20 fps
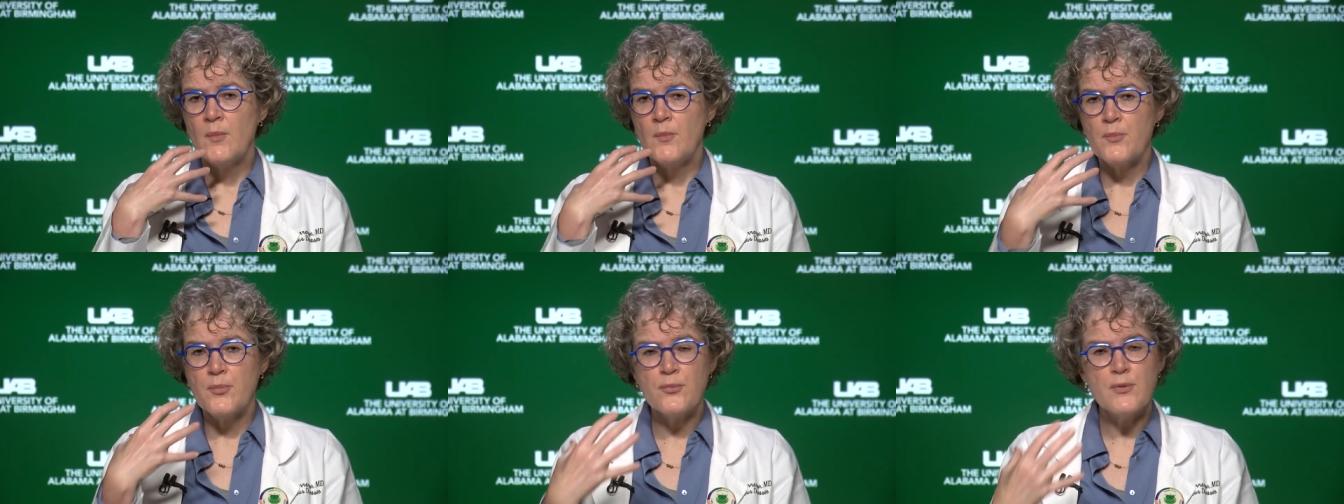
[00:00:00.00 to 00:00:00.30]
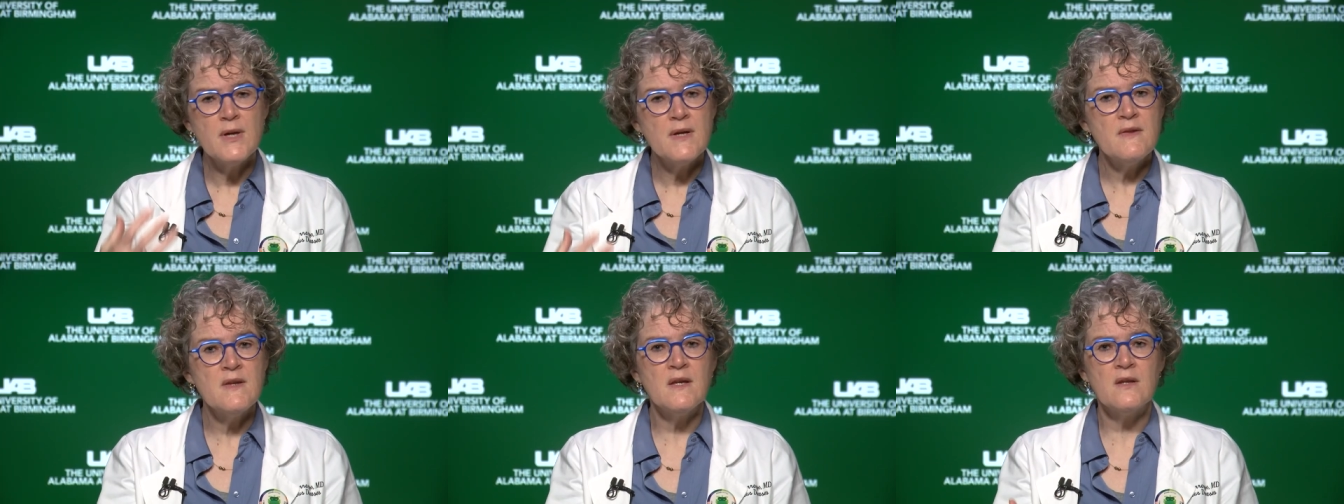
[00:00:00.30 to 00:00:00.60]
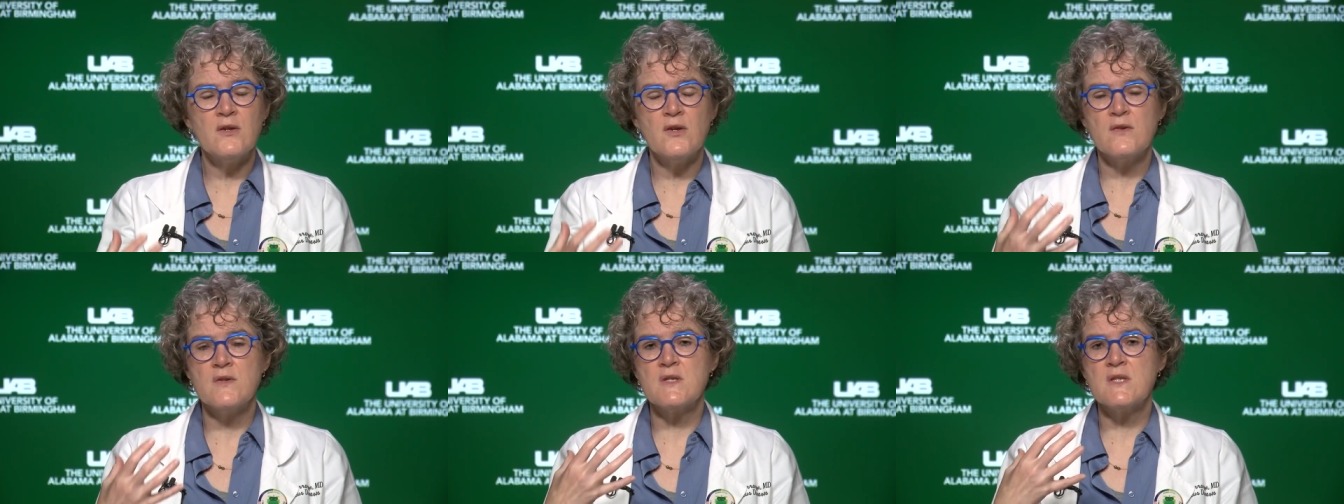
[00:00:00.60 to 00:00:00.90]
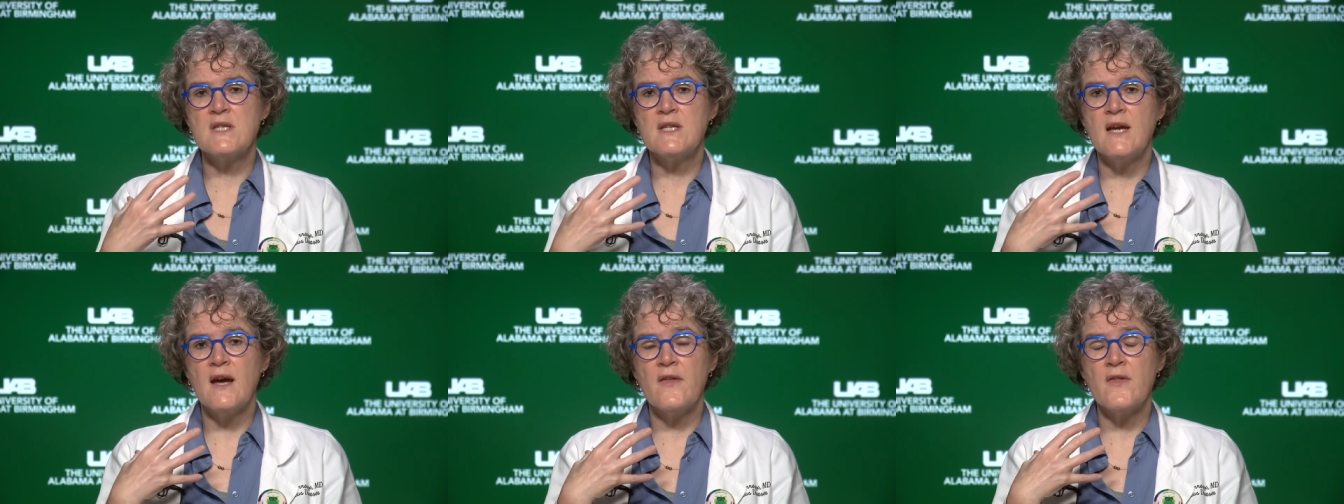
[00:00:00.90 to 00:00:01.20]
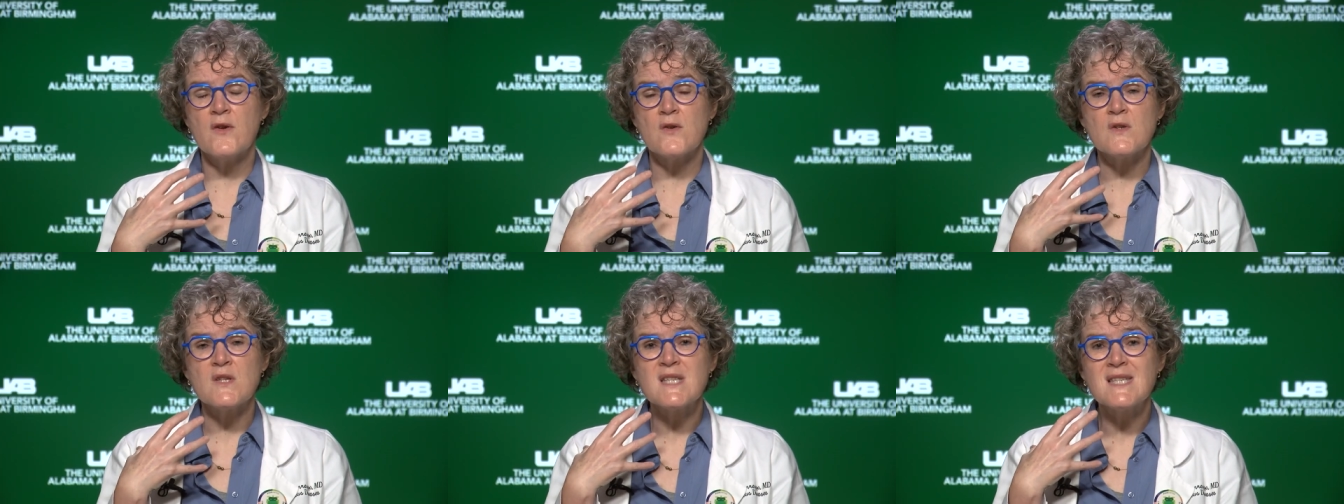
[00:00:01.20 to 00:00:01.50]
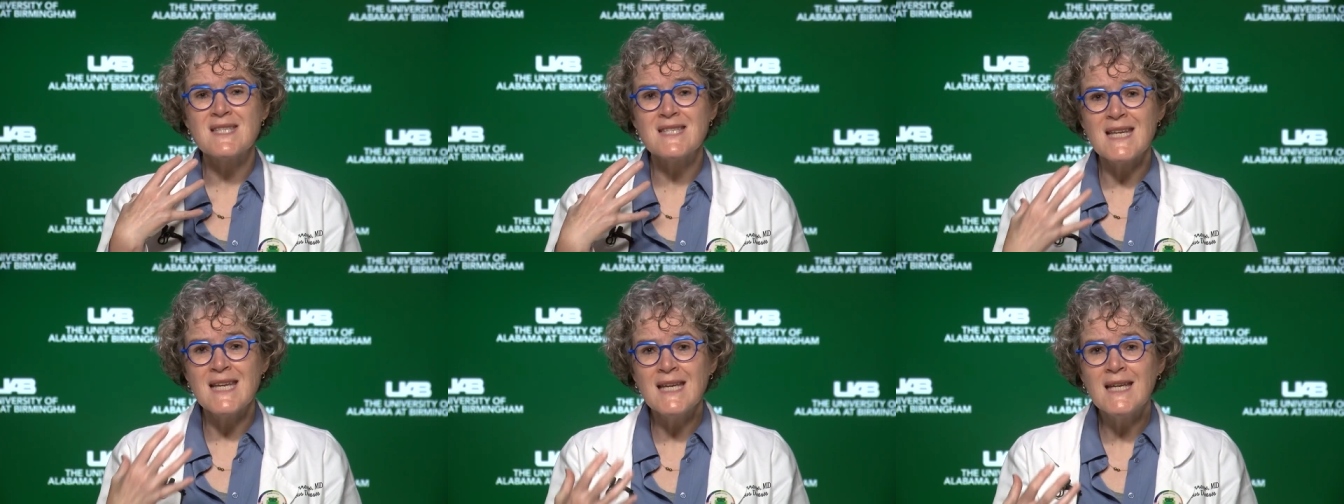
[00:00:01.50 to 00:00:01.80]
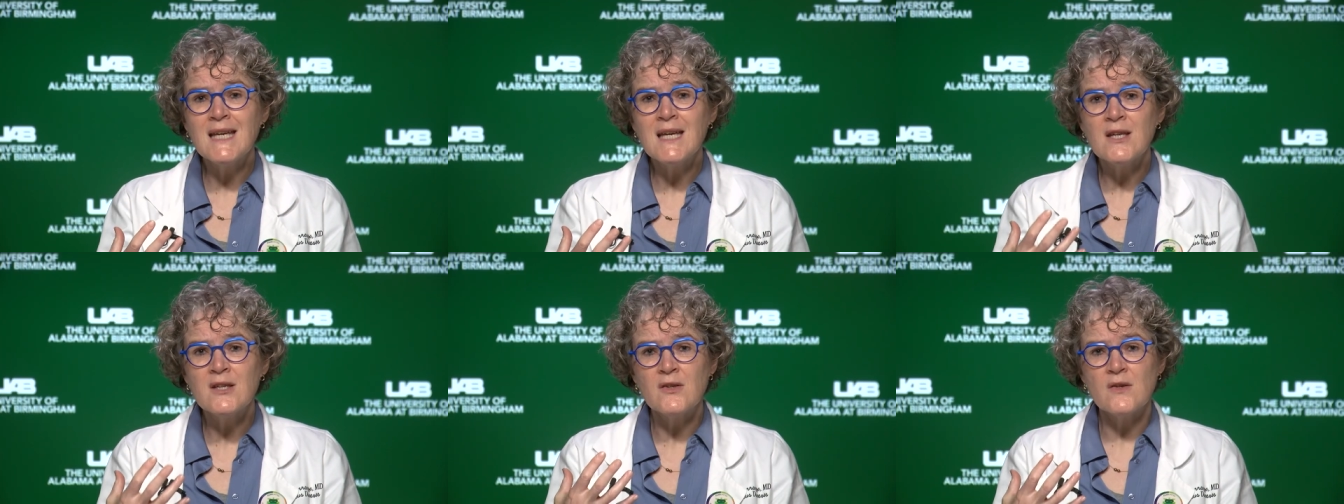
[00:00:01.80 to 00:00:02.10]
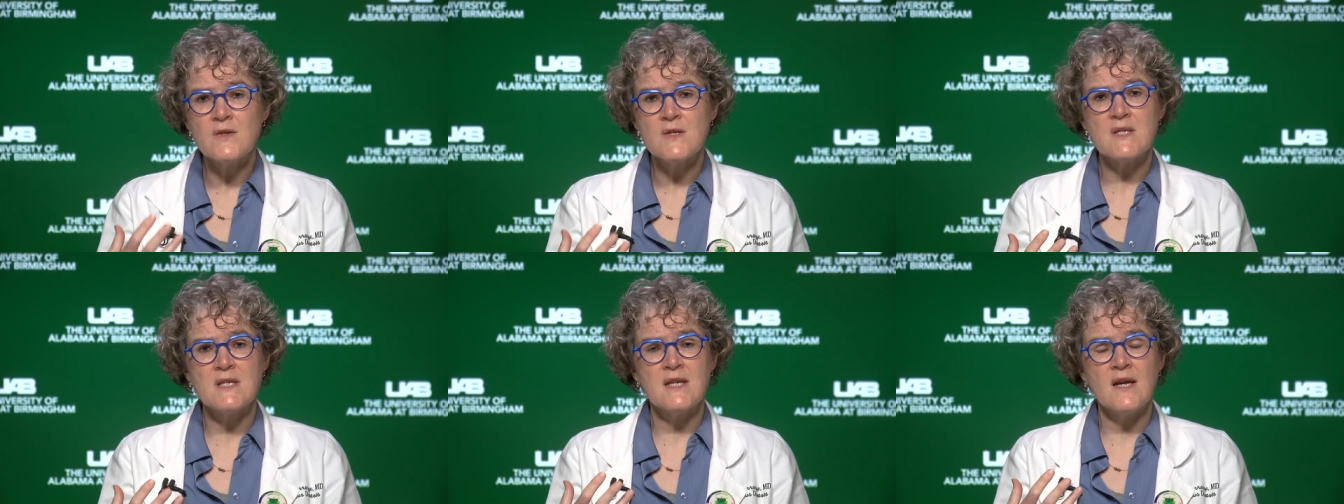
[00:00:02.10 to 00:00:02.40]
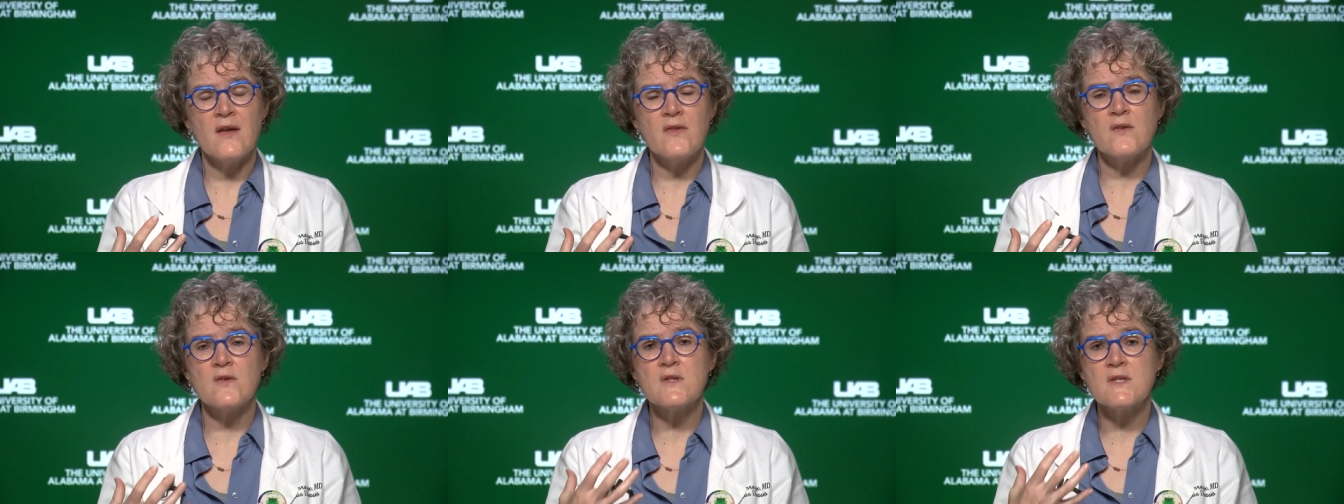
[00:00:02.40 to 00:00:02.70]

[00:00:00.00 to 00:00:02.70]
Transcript: breathing close together, singing close together.